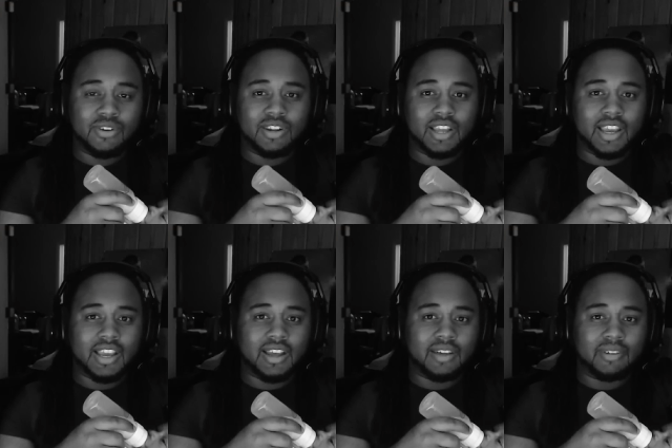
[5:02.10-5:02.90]
Like,
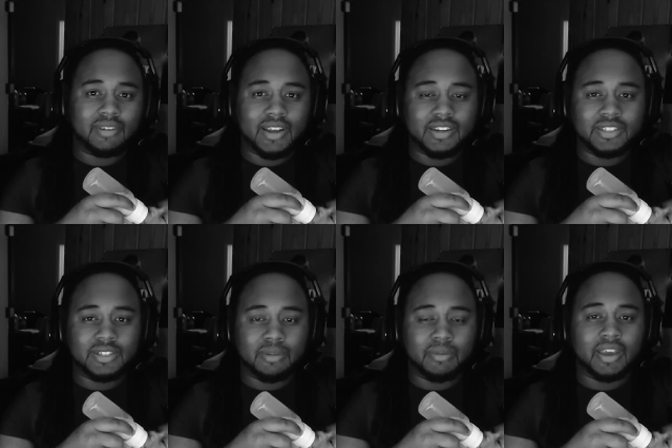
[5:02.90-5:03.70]
I'm, I'm not
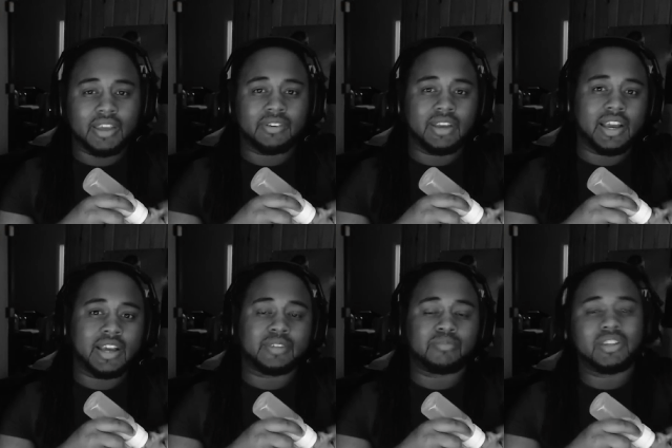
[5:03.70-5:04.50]
sure, man. You
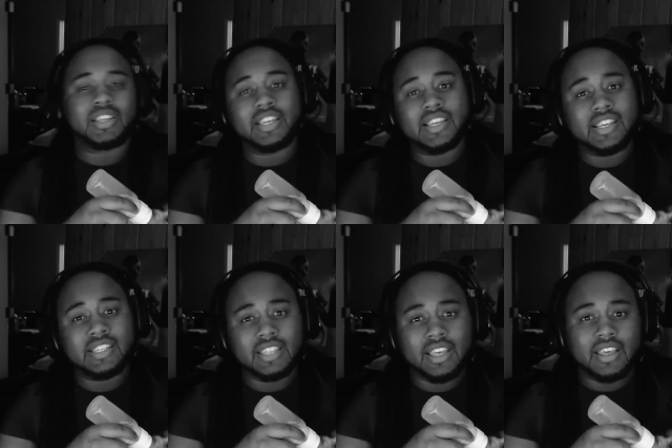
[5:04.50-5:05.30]
guys,
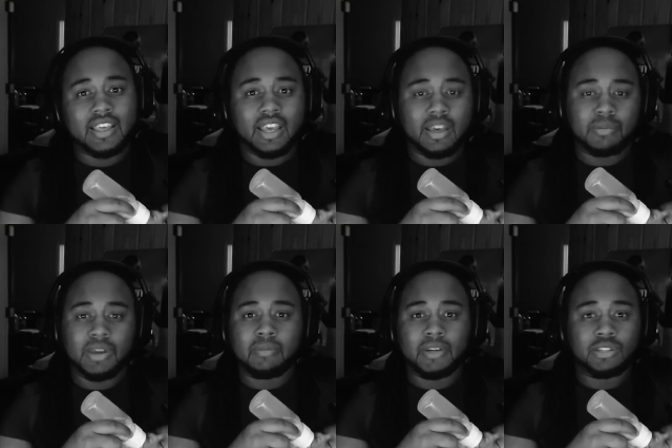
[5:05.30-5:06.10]
please help me
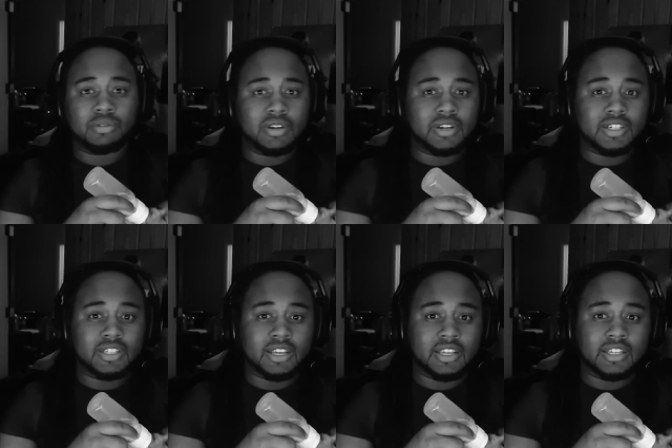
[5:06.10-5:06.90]
out. My Twitter's
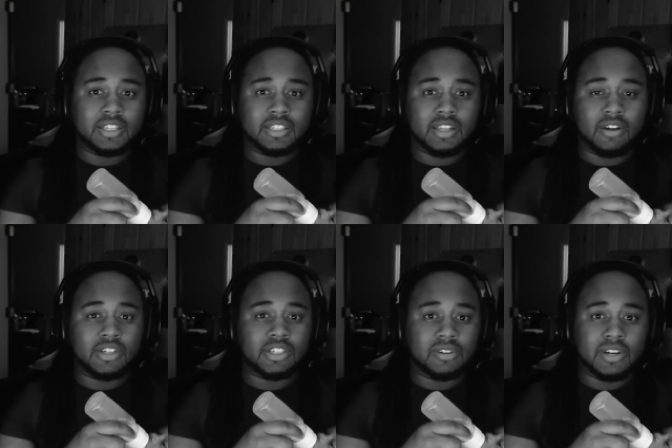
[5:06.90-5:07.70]
is on
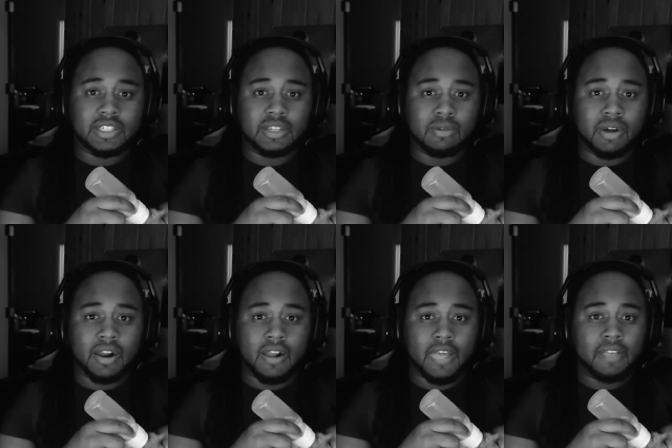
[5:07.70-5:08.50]
the screen
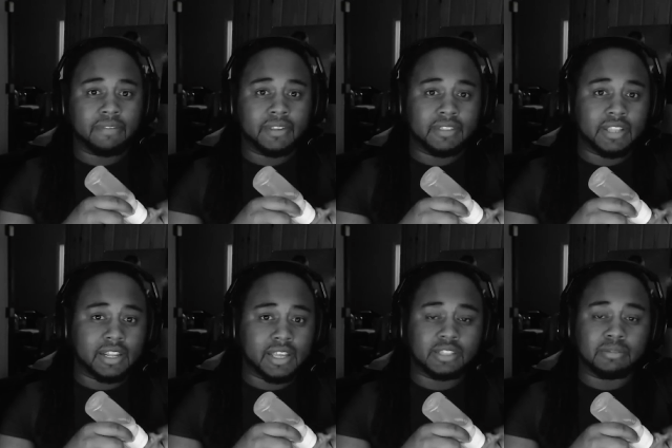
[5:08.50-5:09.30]
somewhere. The
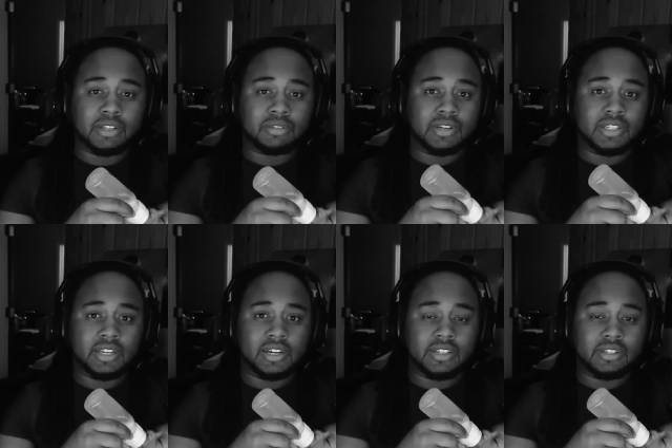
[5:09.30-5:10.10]
link to my Twitter's
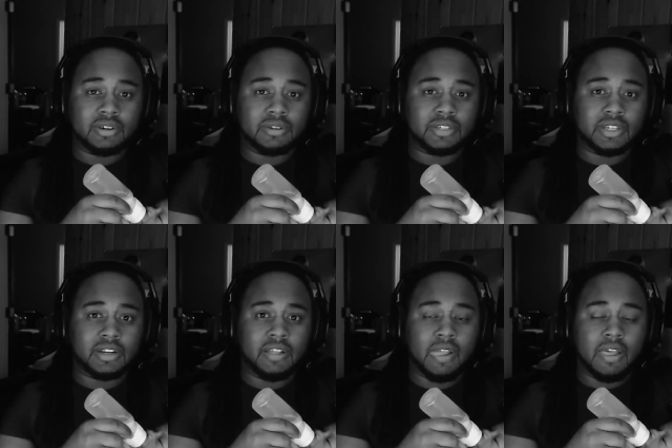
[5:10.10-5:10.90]
in the
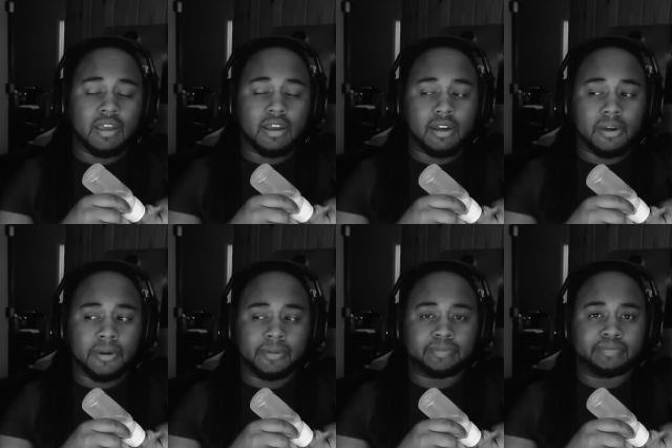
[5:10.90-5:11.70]
description.
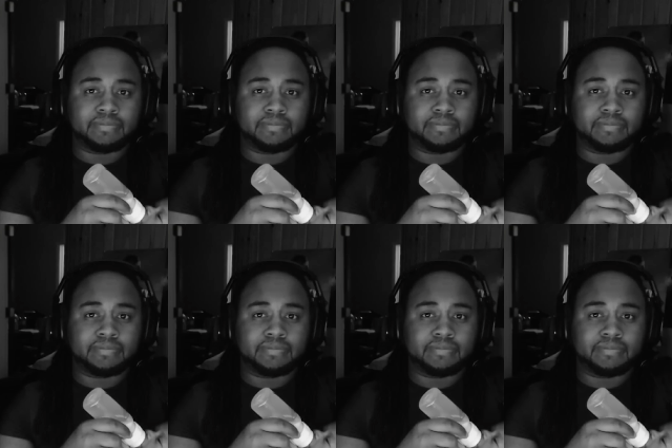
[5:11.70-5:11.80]
Um,